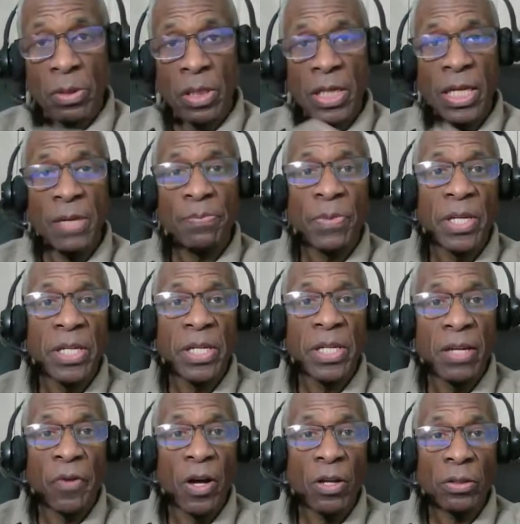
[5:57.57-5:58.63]
keep the
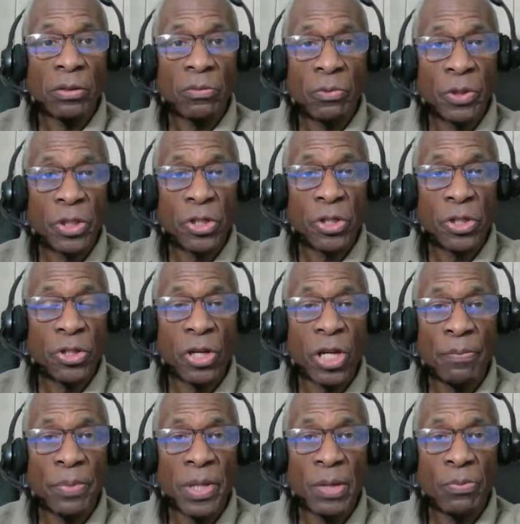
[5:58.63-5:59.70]
default, which is
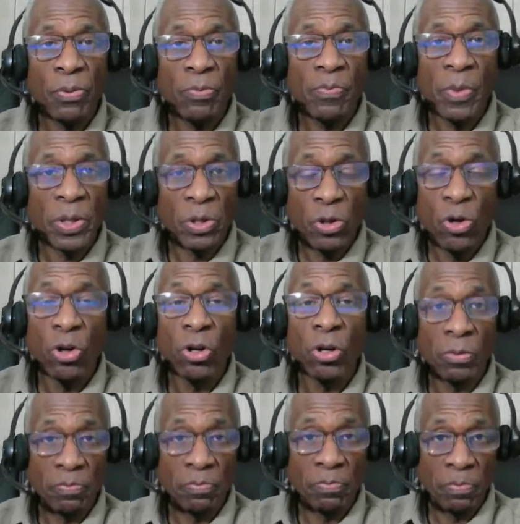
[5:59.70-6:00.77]
your
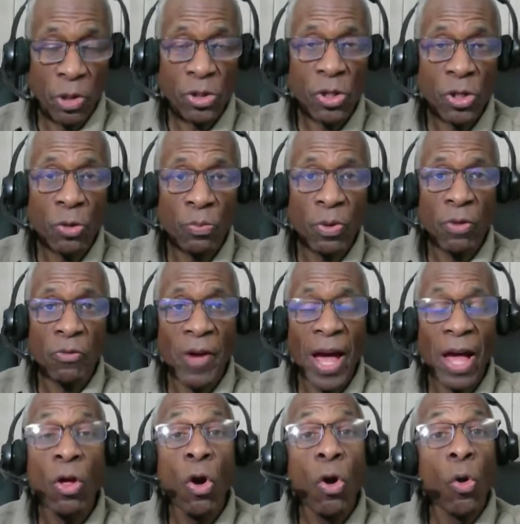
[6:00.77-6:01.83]
personal
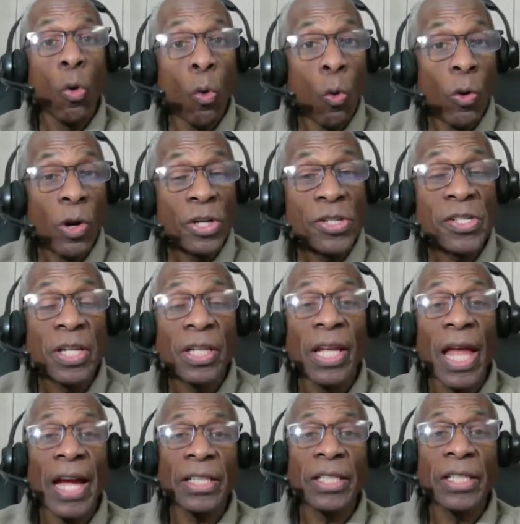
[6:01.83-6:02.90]
profile, or
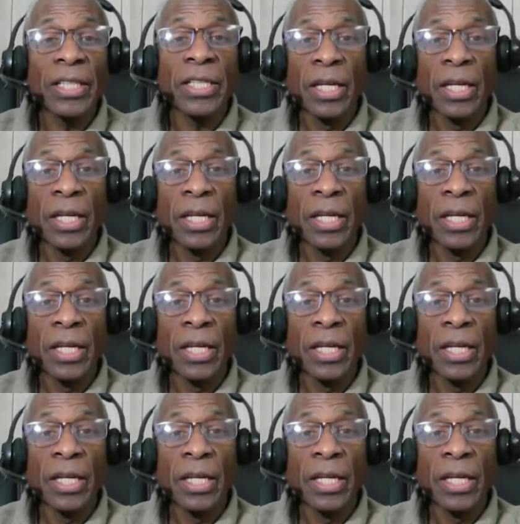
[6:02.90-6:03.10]
select